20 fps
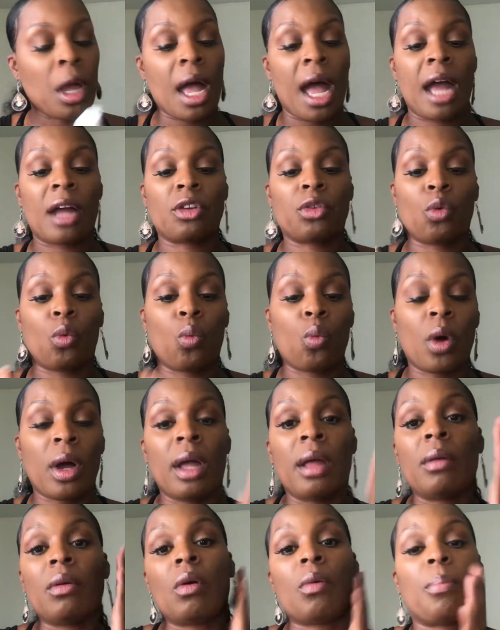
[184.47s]
I do
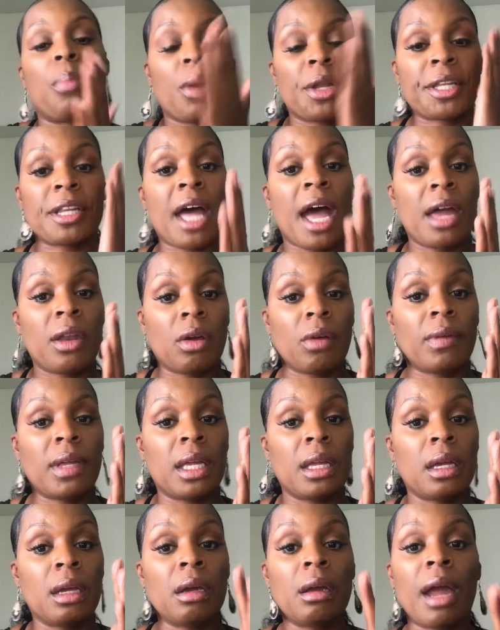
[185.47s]
one side over
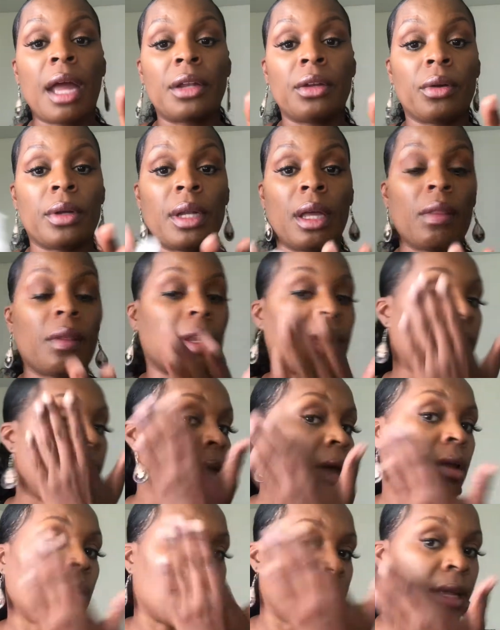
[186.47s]
here, I do another
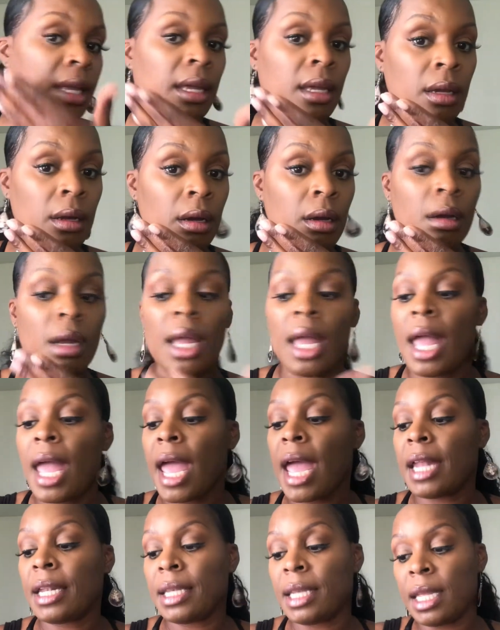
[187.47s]
side over here,
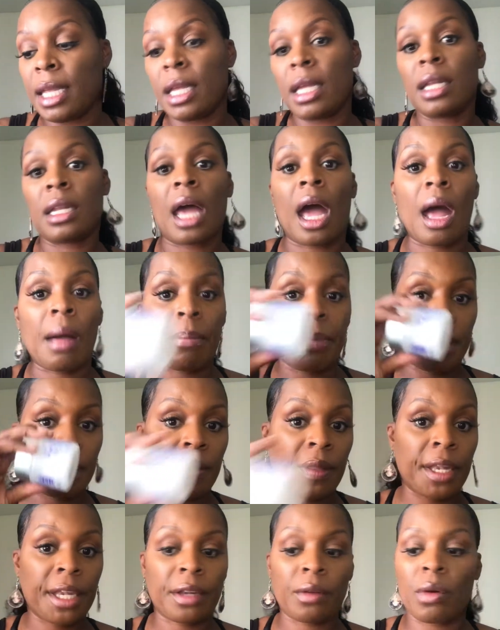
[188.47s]
and then I put
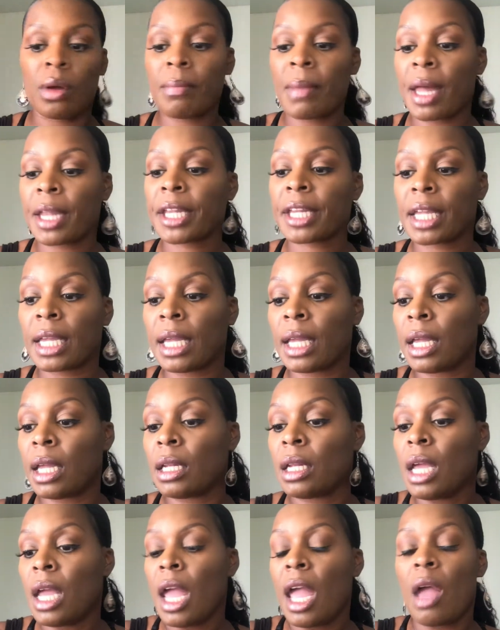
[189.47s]
this on my skin.
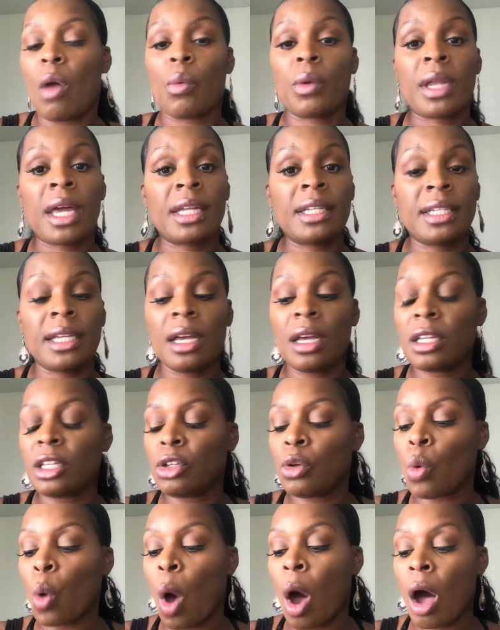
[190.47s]
And when I tell
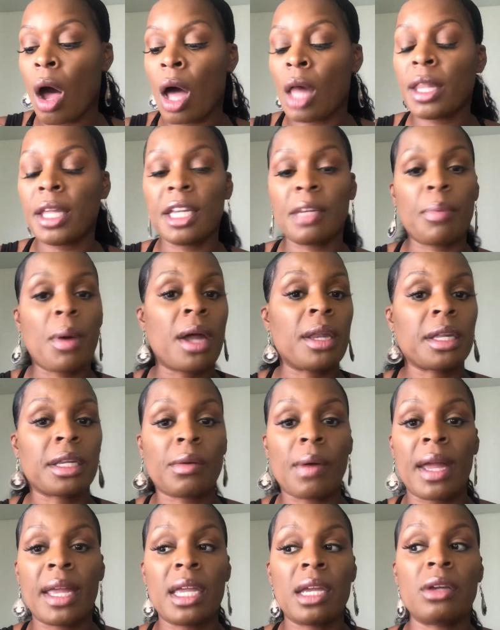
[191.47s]
you, all these products
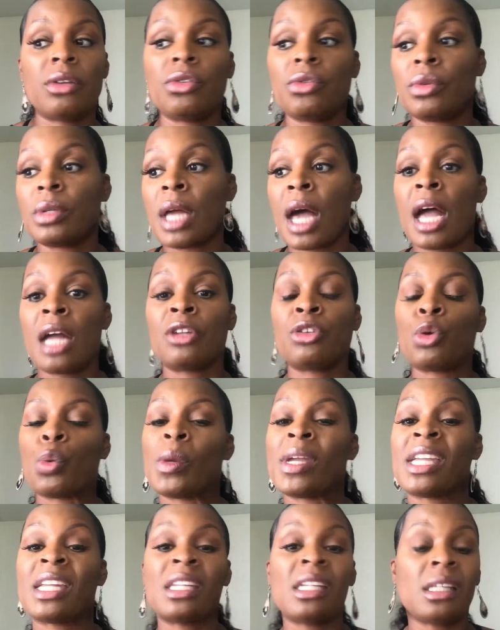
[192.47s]
right here do not do
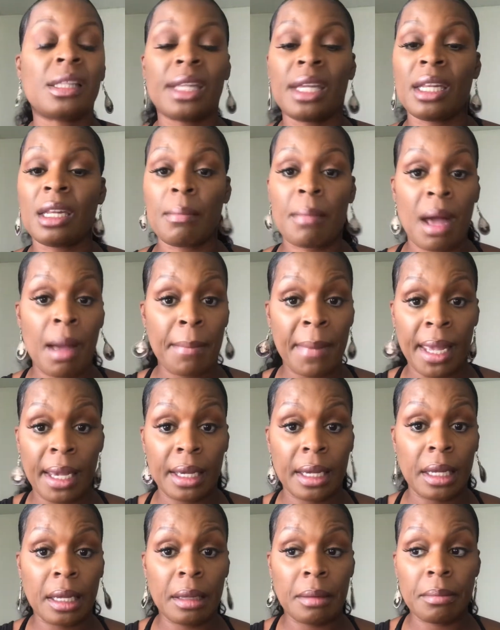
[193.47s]
anything to my
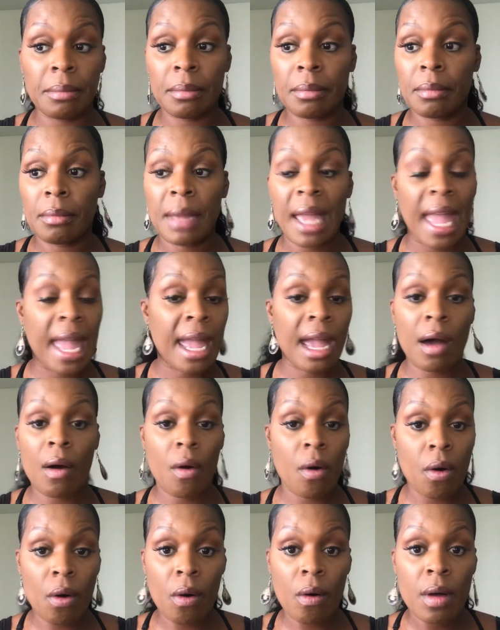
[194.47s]
makeup at
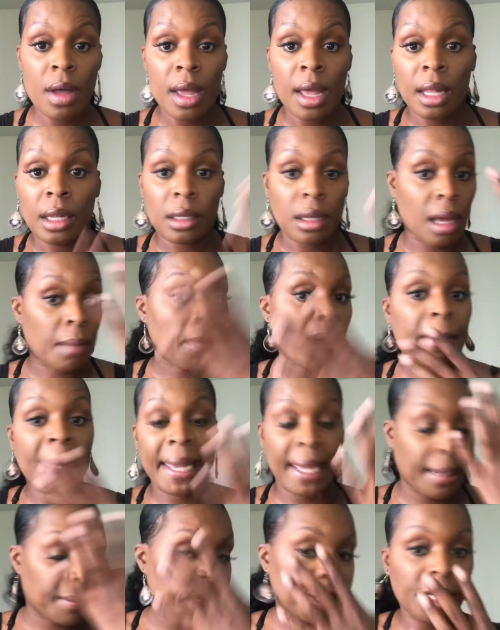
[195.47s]
all. When my
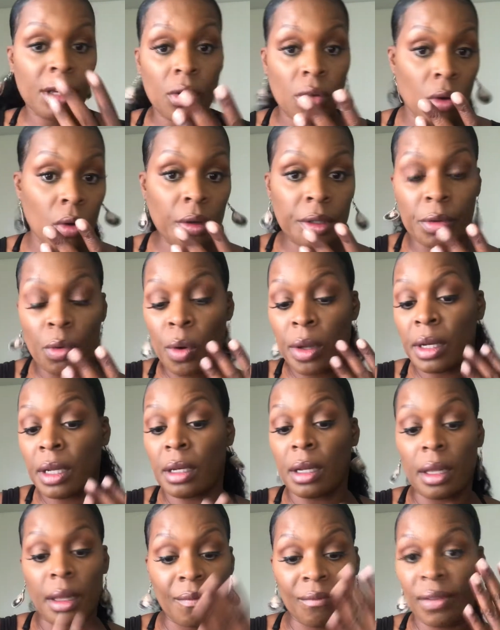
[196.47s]
makeup still goes on
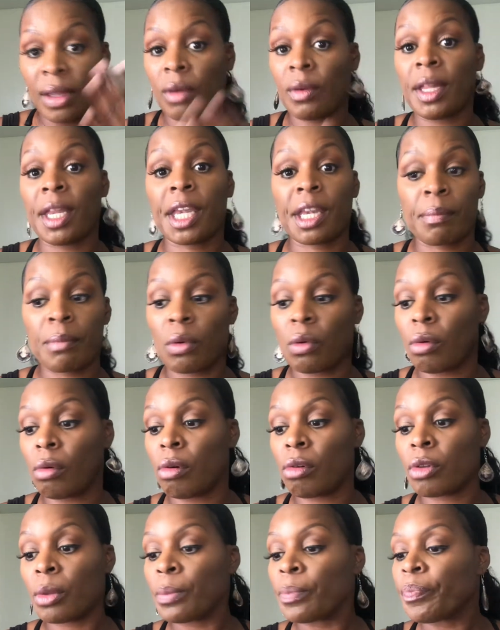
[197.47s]
and very smooth.
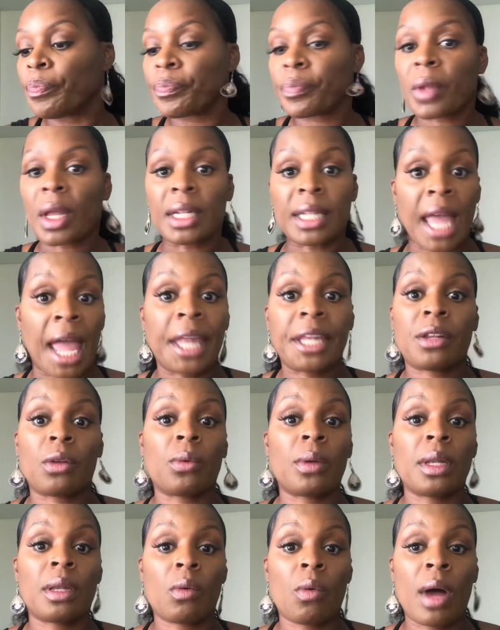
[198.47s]
That's the
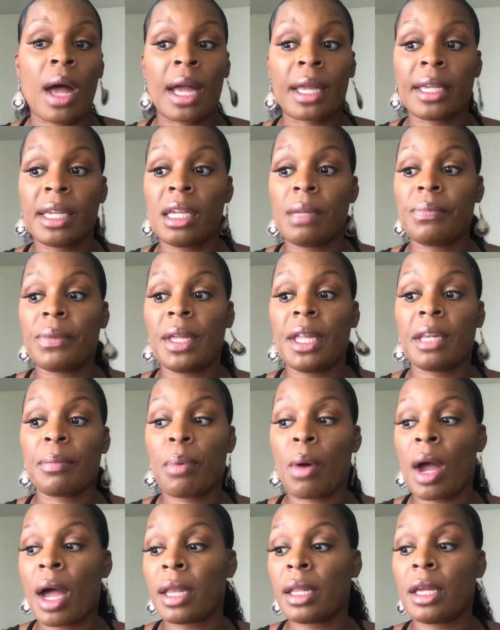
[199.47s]
reason why I keep these
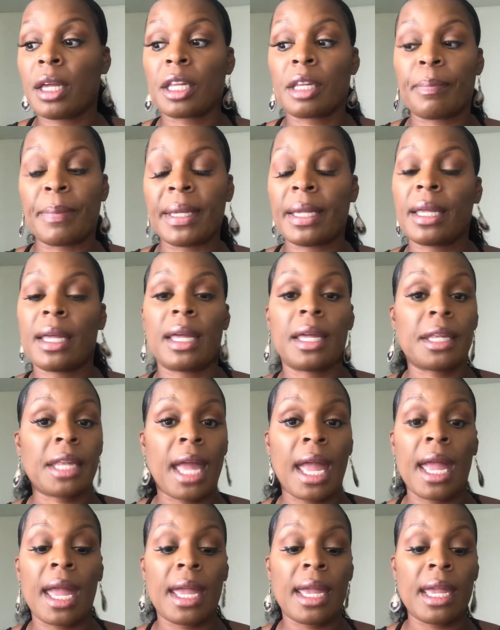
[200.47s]
products, because
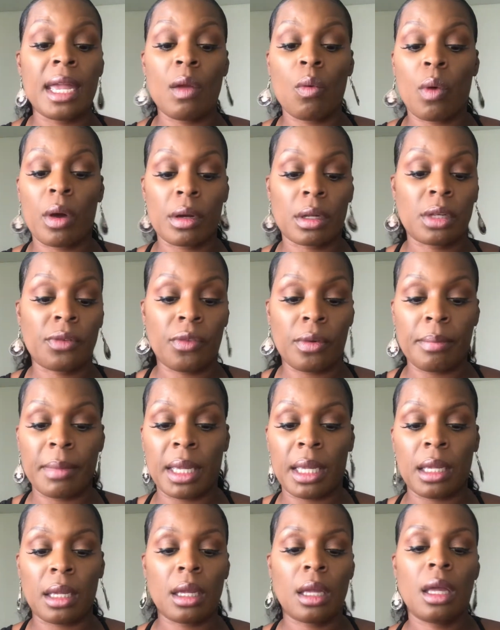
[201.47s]
hey, it works for
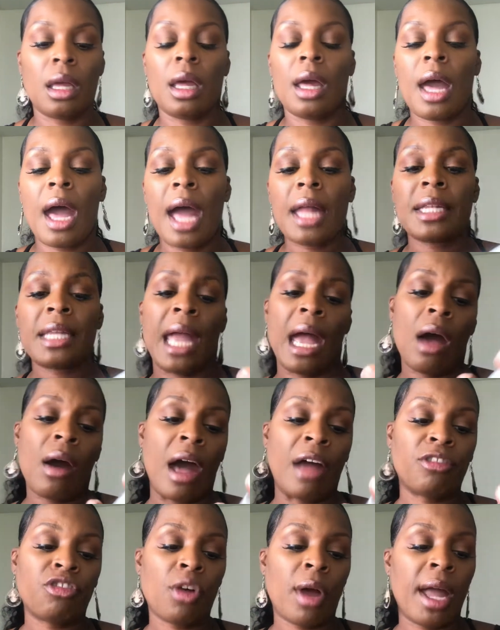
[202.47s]
me. Now
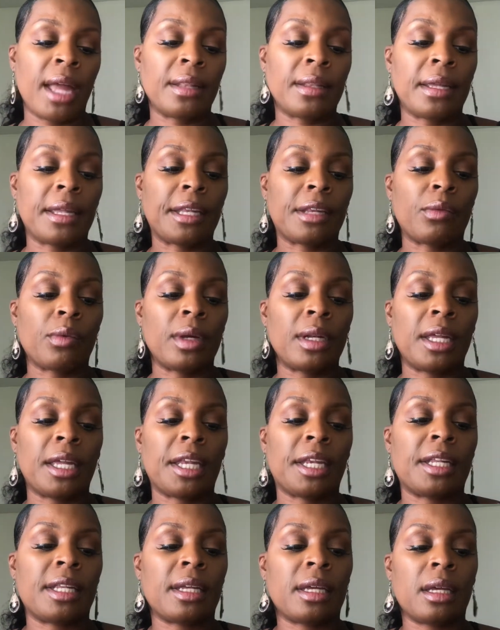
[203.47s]
I tried this one.
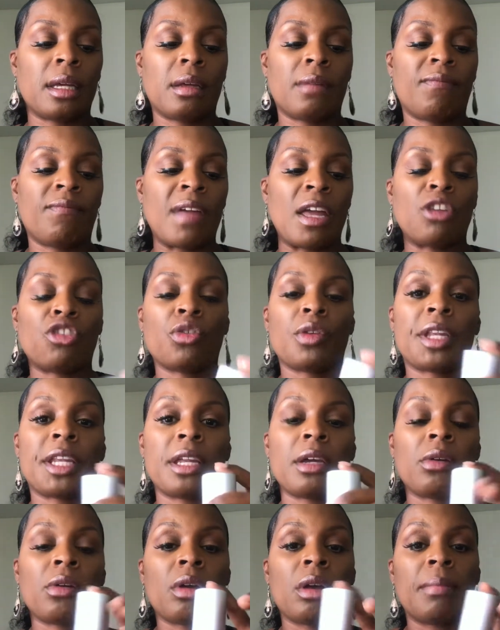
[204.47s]
Is the facial
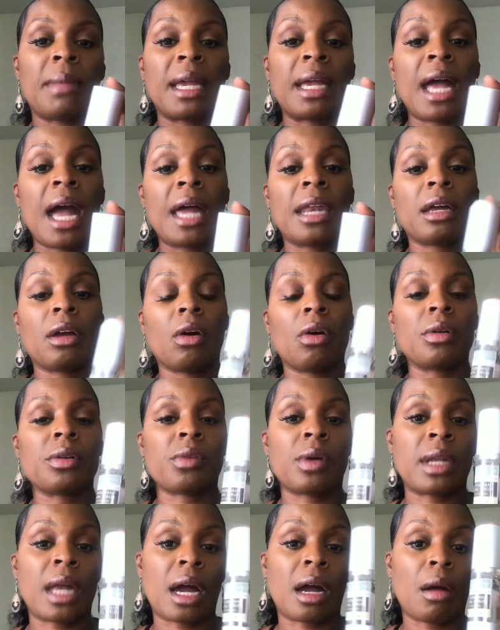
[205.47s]
serum. It kind of goes
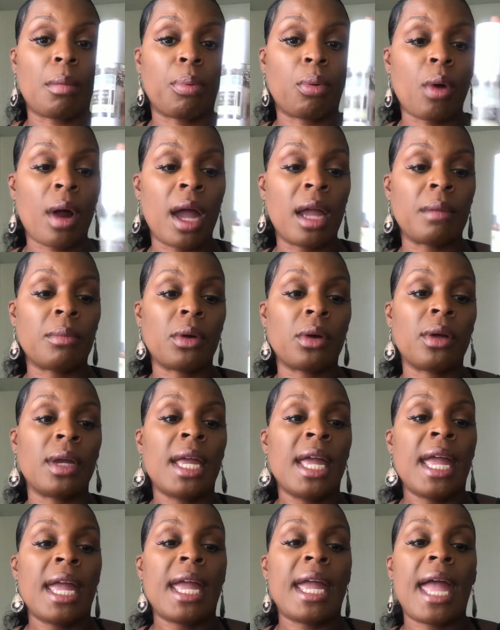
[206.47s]
on like a primer.
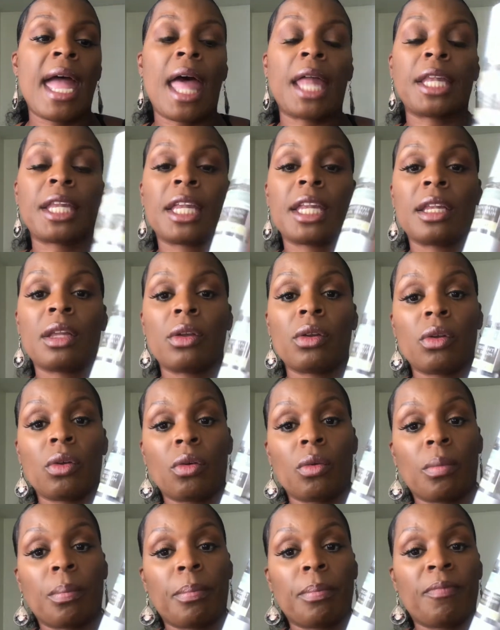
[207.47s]
It has these
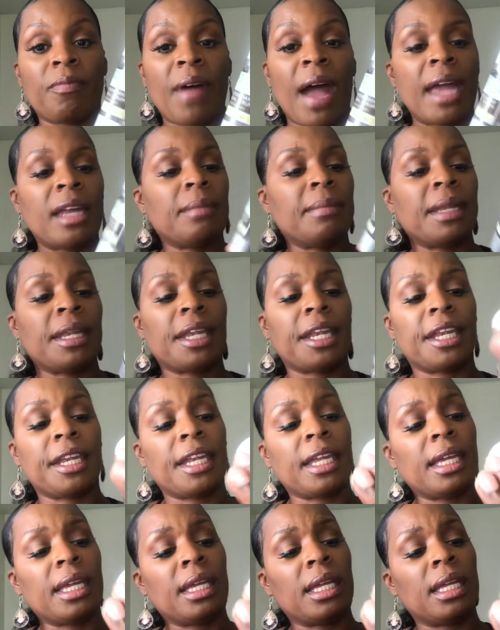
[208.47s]
little vitamin
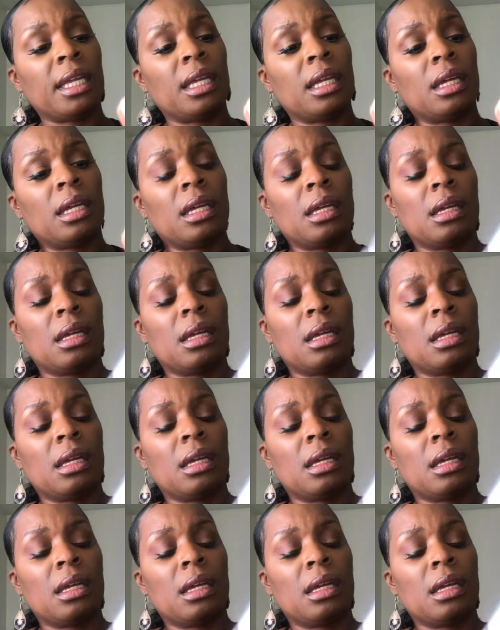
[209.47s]
C